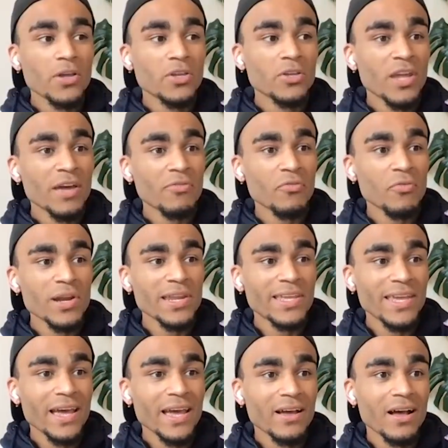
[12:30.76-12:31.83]
you never really
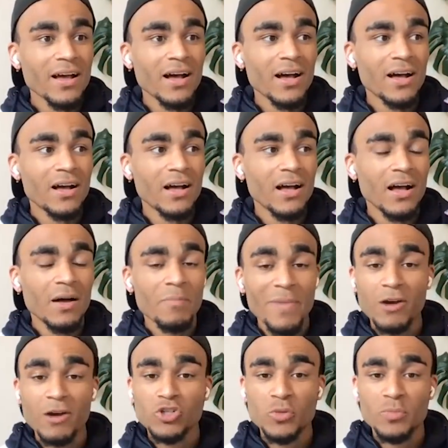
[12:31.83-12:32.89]
get uh, a
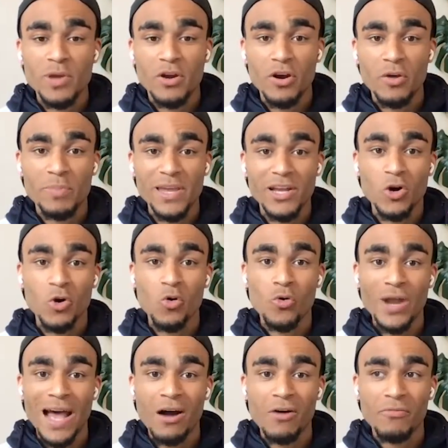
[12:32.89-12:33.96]
male superhero being
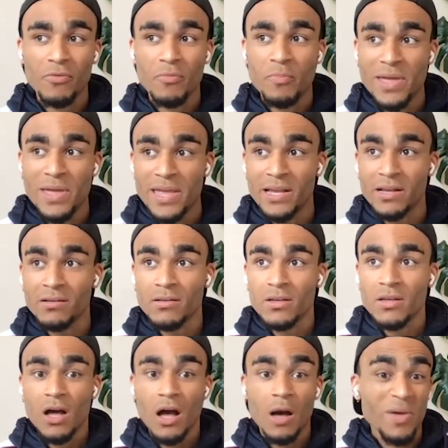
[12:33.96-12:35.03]
called out for being
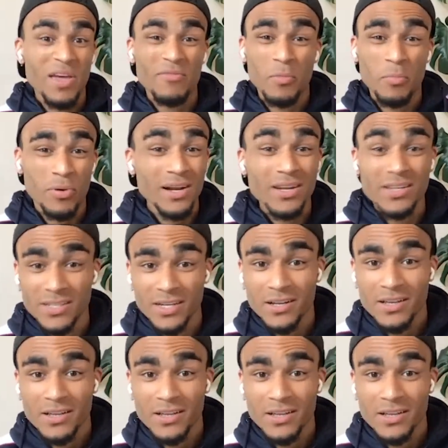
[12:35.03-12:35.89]
a bit of a predator.